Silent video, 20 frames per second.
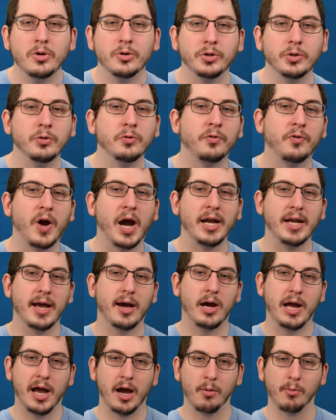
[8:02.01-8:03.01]
to find
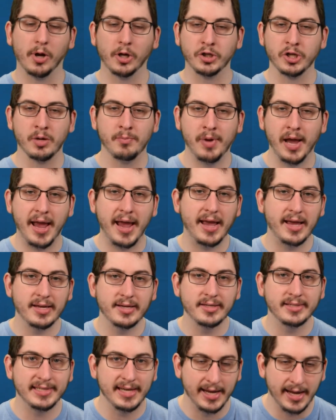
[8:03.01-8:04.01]
out how much it
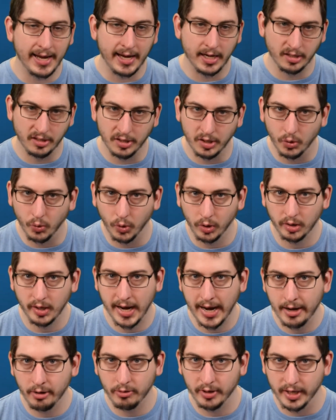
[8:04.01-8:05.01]
pays in your
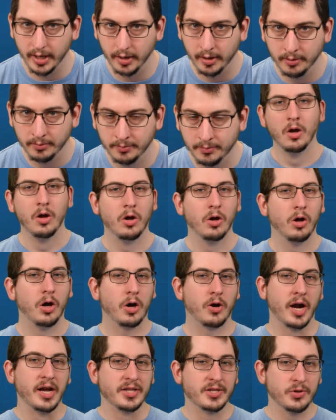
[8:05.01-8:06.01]
area. All
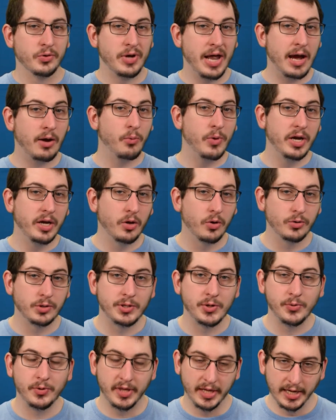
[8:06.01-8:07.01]
right, so now we go
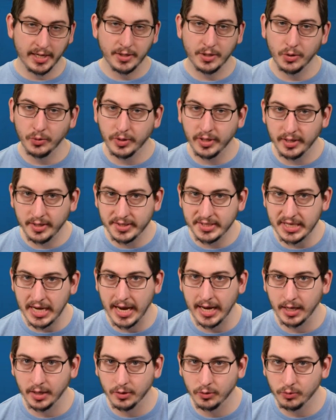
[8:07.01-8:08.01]
to the duties
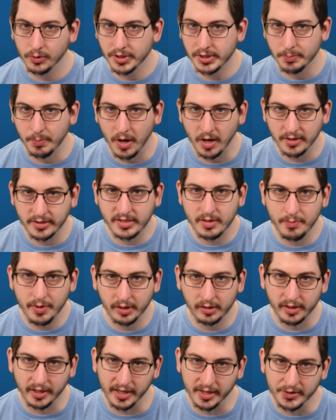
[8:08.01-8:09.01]
and
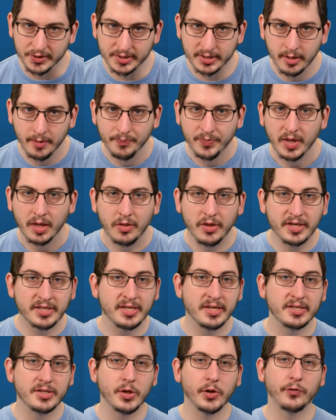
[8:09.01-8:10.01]
responsibilities. This
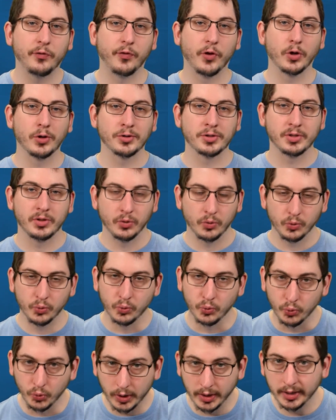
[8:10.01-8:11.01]
is the first
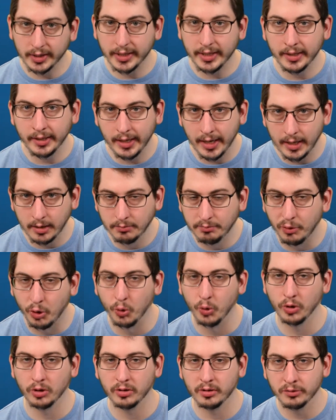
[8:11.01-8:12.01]
really
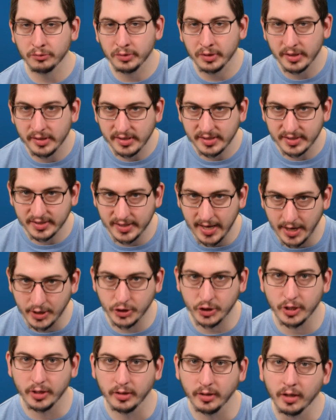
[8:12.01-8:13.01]
important
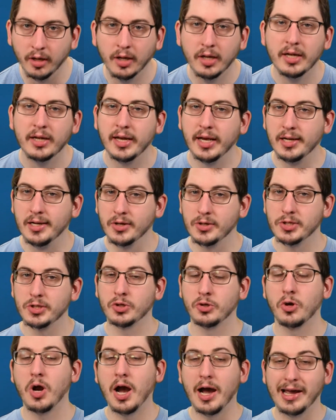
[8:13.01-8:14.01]
section. It
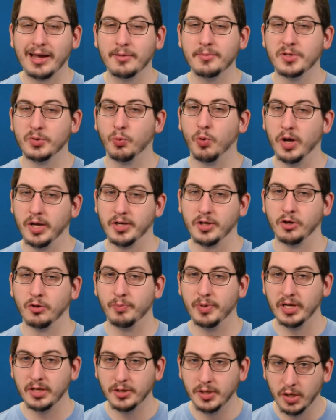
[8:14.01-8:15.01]
describes what you'll
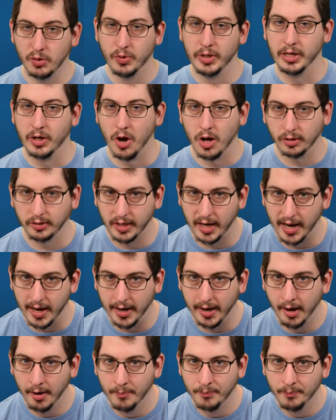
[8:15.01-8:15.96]
be doing all day.